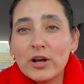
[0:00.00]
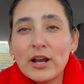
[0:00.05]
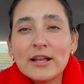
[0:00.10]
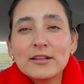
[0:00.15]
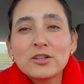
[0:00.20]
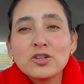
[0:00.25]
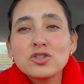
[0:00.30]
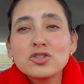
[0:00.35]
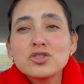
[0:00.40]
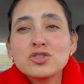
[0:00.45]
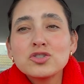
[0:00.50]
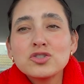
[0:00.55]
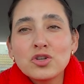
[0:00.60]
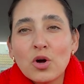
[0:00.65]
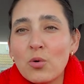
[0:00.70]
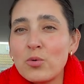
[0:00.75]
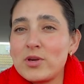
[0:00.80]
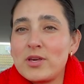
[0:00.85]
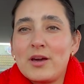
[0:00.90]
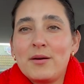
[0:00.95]
Like, they're
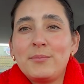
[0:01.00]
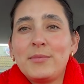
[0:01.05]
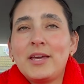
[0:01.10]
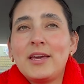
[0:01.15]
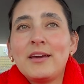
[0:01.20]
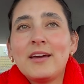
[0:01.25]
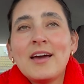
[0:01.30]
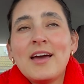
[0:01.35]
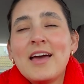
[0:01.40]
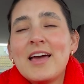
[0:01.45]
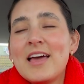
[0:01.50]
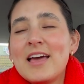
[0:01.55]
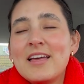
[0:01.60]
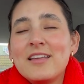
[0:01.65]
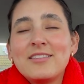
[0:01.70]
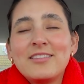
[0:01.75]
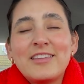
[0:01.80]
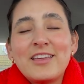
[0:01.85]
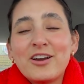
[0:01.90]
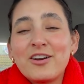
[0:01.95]
so yummy.
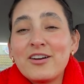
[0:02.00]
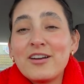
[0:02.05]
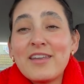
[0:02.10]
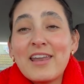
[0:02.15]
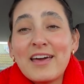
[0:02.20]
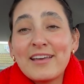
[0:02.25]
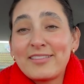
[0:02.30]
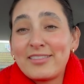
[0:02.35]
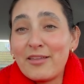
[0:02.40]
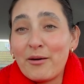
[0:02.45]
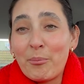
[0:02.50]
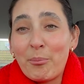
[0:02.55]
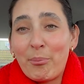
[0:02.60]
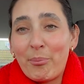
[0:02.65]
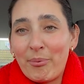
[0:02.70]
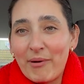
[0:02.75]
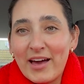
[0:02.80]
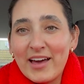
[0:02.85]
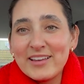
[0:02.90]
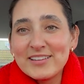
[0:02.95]
They're like the
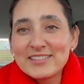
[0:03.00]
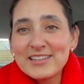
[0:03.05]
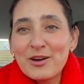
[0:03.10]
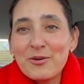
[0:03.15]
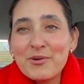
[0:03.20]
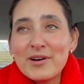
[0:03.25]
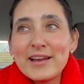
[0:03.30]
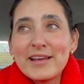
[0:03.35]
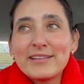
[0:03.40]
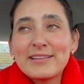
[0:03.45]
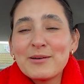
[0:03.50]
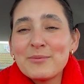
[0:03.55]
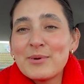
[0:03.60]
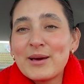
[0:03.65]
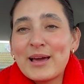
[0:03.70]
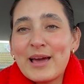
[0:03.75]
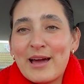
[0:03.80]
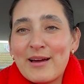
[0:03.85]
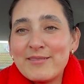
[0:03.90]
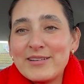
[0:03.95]
best. I want to eat them
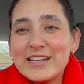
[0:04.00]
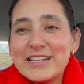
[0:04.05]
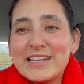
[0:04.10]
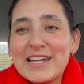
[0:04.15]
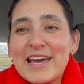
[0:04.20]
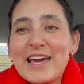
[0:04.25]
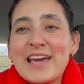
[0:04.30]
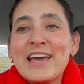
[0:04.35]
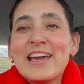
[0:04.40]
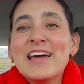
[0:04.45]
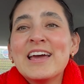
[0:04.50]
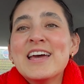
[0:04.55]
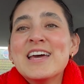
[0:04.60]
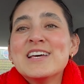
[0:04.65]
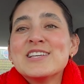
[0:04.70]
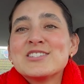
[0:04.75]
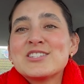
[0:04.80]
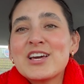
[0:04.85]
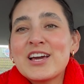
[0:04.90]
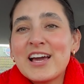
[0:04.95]
like every day.
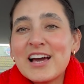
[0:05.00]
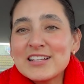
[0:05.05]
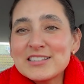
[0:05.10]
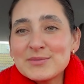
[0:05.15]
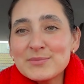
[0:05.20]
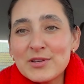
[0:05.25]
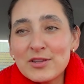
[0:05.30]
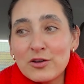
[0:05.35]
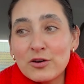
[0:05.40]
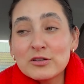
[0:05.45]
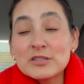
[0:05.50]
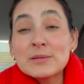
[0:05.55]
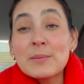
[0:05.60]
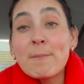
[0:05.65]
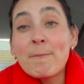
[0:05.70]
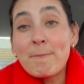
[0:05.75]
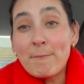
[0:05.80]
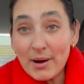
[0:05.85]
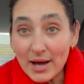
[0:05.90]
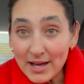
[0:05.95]
So I got some of those.
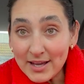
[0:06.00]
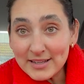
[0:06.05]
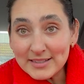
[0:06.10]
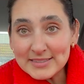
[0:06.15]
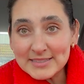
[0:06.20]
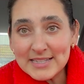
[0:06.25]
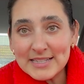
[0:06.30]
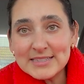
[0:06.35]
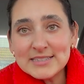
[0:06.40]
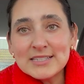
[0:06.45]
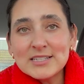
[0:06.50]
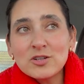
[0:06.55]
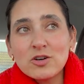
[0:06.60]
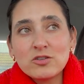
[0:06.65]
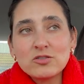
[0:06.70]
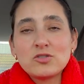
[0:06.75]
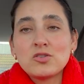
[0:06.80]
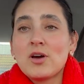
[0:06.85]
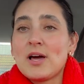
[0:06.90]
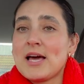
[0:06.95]
But Tenten
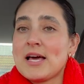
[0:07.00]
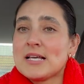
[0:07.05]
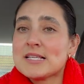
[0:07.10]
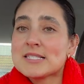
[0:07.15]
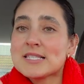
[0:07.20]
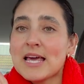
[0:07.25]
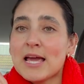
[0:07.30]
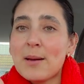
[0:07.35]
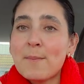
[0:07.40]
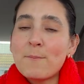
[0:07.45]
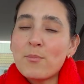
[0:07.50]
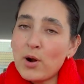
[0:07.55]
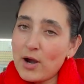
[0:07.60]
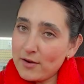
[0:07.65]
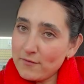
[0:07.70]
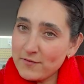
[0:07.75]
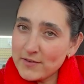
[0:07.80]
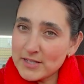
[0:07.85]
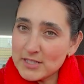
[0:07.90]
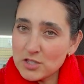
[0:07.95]
also has like
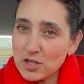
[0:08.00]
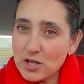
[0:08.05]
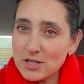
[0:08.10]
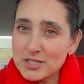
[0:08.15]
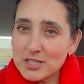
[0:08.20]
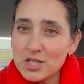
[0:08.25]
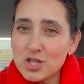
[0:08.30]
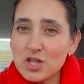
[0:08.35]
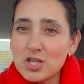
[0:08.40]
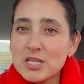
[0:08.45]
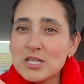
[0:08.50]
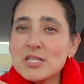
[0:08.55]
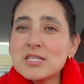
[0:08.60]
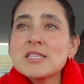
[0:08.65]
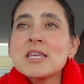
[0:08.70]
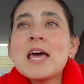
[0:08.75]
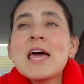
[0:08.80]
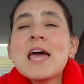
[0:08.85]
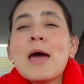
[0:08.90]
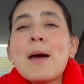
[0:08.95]
breakfast sausages,
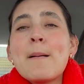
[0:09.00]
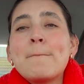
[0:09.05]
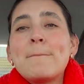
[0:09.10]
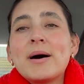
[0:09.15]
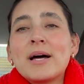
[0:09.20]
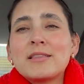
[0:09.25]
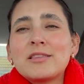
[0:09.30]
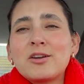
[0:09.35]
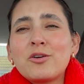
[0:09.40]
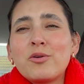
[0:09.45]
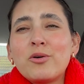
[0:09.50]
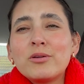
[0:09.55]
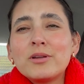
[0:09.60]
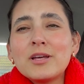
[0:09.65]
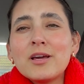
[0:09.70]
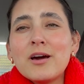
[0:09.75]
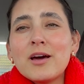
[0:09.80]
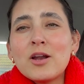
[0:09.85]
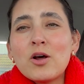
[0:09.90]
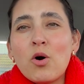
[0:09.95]
but they're only
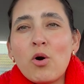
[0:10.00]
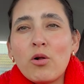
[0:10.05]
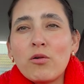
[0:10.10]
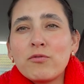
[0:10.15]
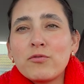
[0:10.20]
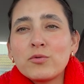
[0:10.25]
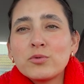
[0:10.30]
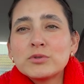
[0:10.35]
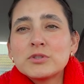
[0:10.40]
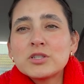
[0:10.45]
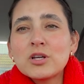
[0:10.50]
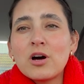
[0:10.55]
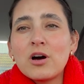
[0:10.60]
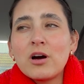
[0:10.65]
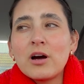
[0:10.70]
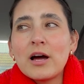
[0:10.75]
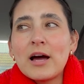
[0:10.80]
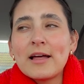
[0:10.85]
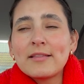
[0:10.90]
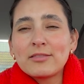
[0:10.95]
at Whole Foods
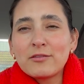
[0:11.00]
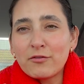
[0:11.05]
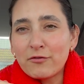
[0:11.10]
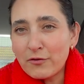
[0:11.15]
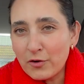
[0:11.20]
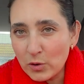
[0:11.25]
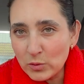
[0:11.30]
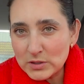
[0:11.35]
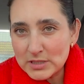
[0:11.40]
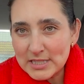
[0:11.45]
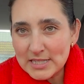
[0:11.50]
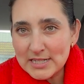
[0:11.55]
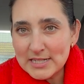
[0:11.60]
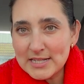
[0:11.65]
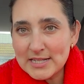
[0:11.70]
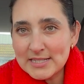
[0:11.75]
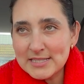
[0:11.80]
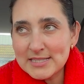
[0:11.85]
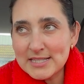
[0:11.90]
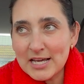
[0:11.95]
at the frozen
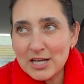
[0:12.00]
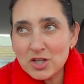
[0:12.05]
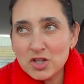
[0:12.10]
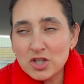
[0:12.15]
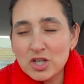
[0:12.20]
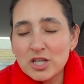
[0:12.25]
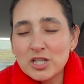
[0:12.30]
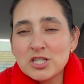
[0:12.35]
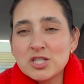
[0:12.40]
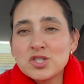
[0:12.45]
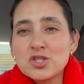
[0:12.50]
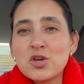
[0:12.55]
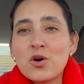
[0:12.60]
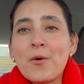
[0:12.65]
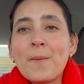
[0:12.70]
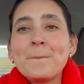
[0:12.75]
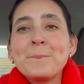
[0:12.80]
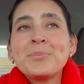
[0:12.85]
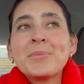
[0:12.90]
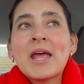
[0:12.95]
section.
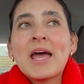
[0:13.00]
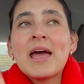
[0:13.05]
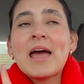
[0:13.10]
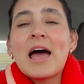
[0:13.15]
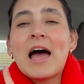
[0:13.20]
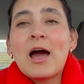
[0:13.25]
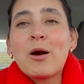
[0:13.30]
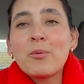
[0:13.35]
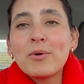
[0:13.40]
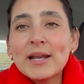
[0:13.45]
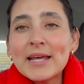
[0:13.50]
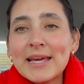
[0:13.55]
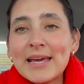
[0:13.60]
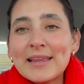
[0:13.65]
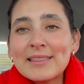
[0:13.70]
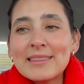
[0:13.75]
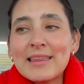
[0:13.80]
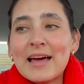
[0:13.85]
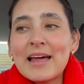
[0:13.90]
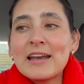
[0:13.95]
So I want to
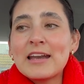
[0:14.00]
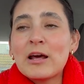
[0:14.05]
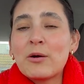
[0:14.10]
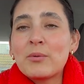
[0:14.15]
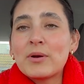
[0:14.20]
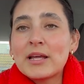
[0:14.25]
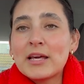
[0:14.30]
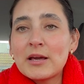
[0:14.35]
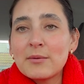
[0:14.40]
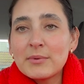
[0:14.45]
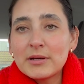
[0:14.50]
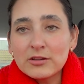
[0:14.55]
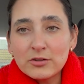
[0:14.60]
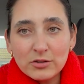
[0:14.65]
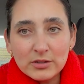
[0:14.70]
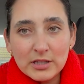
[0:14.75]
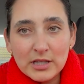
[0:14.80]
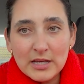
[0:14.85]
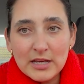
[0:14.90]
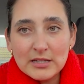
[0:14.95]
get that, and I want to get my
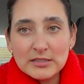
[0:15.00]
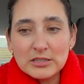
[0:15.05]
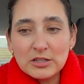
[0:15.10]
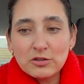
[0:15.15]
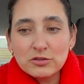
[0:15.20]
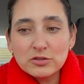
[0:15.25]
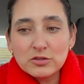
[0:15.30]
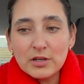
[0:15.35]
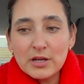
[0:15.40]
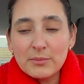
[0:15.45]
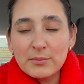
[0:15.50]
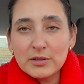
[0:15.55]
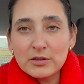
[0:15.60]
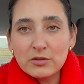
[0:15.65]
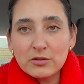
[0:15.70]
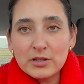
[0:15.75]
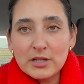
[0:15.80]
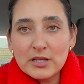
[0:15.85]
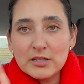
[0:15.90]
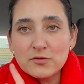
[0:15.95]
tortillas. I also get my
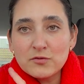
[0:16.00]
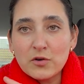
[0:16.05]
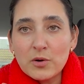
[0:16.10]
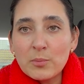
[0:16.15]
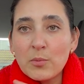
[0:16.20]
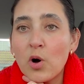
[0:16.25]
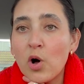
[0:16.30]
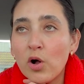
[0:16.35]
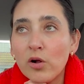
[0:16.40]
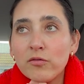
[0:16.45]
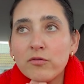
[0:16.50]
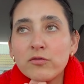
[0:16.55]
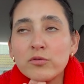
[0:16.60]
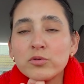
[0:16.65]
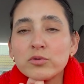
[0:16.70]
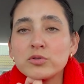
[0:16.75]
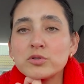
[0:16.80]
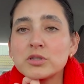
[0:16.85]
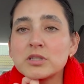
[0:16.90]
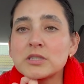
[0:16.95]
tortillas from Whole
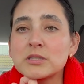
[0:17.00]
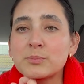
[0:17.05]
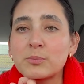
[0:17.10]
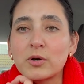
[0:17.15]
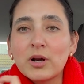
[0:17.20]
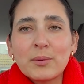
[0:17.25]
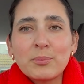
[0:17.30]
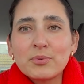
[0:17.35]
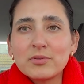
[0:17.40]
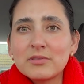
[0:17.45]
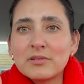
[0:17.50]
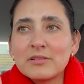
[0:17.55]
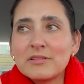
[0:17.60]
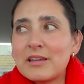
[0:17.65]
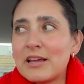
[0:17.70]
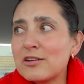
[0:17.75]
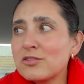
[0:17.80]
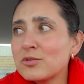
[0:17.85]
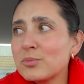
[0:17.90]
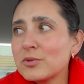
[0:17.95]
Foods.
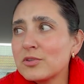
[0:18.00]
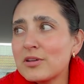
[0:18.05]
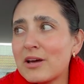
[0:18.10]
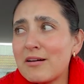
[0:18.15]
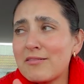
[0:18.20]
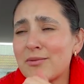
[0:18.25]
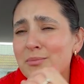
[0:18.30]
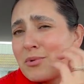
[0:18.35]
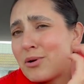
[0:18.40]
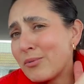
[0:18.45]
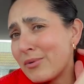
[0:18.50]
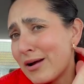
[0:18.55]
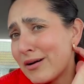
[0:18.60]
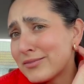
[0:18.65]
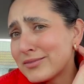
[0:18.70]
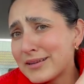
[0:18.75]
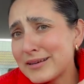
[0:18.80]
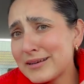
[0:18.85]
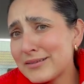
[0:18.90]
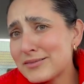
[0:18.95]
They're supposed to have them at
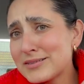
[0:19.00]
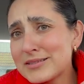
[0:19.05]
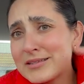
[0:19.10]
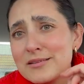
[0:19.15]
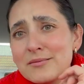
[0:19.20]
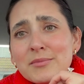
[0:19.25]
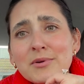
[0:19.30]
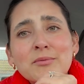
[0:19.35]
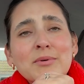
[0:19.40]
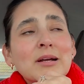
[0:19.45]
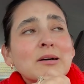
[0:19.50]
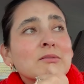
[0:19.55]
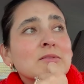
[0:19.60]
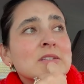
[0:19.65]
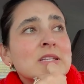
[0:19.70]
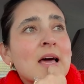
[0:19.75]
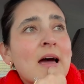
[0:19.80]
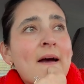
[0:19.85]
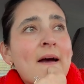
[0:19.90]
Ralph's. I never see them at Ralph's.